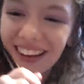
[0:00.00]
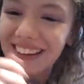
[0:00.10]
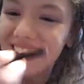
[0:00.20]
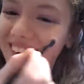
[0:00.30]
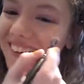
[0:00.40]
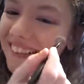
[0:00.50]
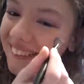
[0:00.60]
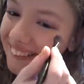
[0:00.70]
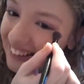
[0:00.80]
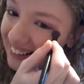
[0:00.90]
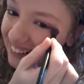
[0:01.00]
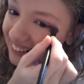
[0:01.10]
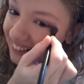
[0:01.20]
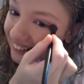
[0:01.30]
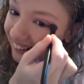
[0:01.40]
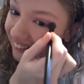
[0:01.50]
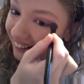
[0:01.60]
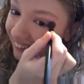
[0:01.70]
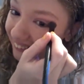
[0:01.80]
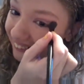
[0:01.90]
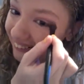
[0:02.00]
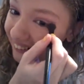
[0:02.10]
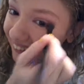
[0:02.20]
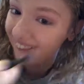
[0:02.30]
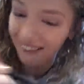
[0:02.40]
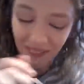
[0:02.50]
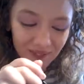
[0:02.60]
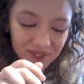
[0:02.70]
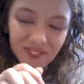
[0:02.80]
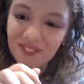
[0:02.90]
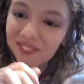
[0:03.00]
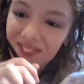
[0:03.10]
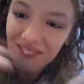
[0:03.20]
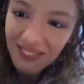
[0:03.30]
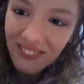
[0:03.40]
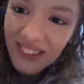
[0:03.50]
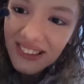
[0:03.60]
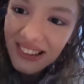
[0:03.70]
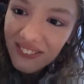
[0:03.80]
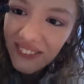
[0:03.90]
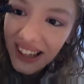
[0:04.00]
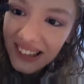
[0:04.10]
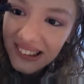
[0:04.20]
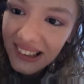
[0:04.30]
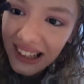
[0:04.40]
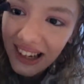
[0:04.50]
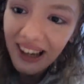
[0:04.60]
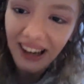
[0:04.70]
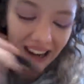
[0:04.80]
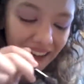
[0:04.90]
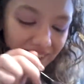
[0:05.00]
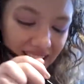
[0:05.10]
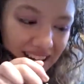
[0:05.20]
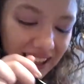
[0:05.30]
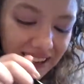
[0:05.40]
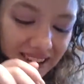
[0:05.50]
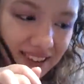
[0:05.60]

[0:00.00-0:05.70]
you know? You know, like, oh, just fascinating. And then,